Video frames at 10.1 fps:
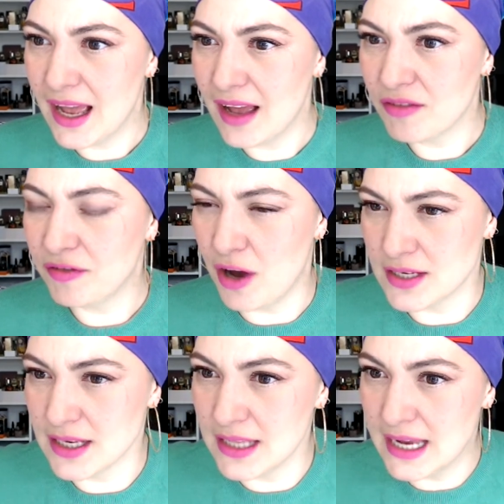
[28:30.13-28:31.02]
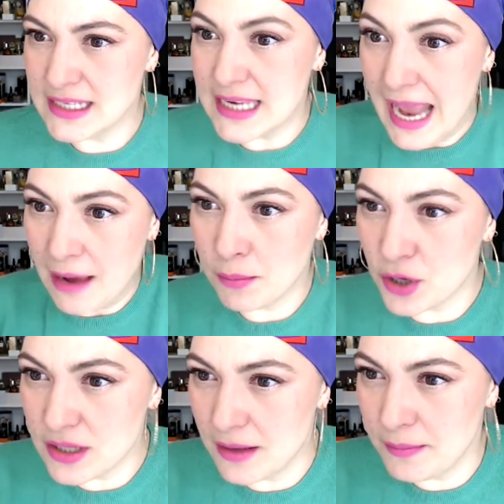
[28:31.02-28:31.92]
Fossilized
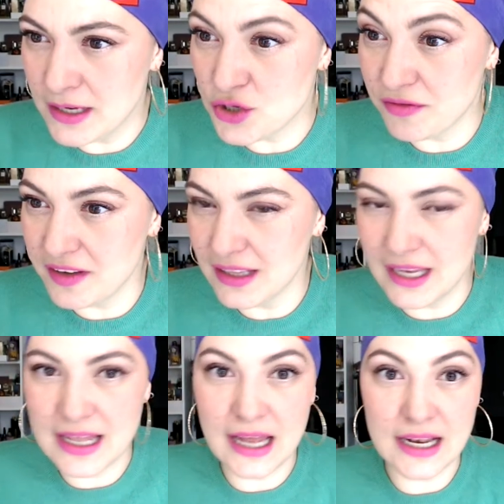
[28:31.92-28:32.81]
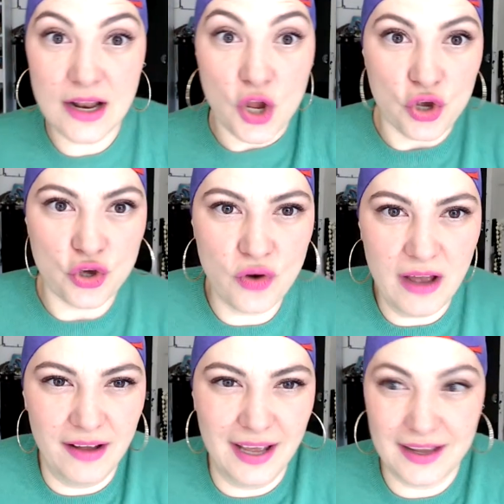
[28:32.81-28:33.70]
amber that makes you feel like that. You
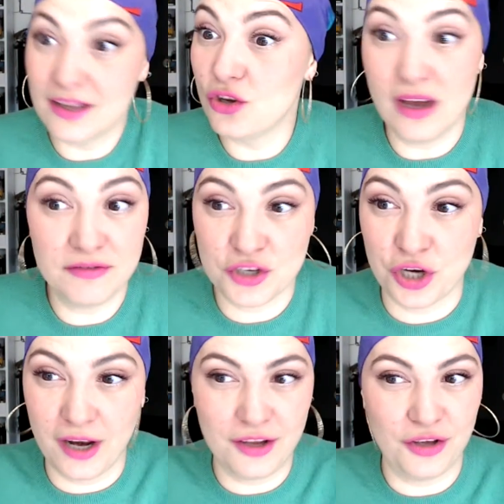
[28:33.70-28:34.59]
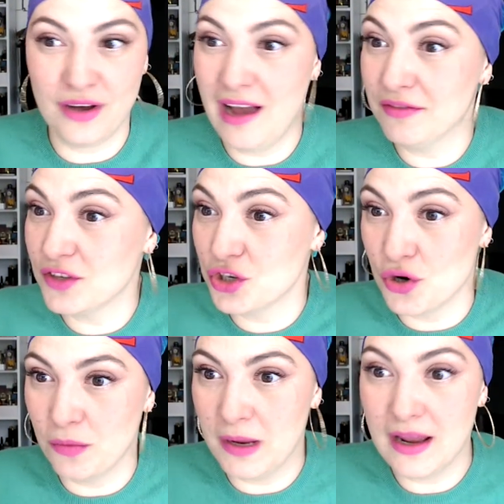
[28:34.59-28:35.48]
have to
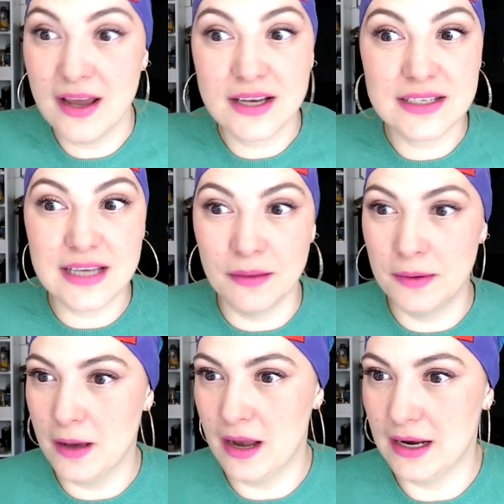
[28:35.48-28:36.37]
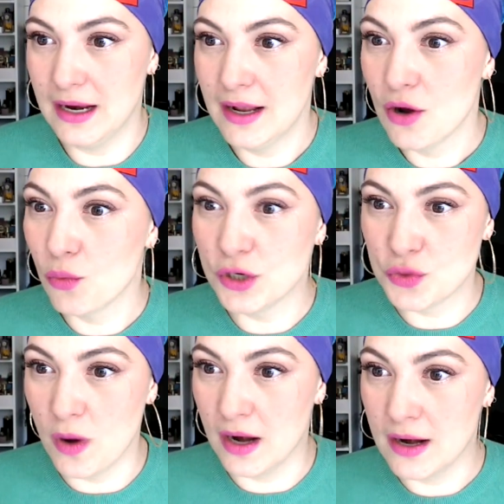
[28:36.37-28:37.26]
show me, tell me about it. Which
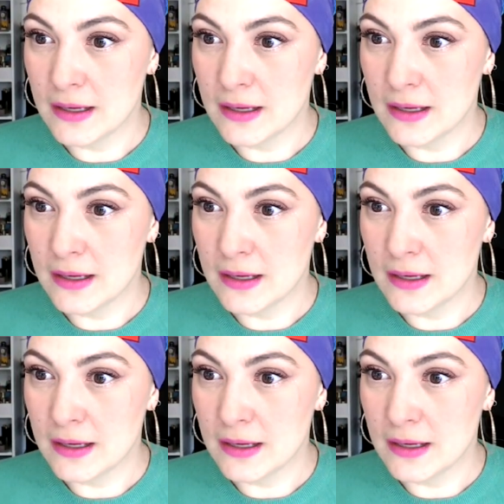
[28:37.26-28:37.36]
one?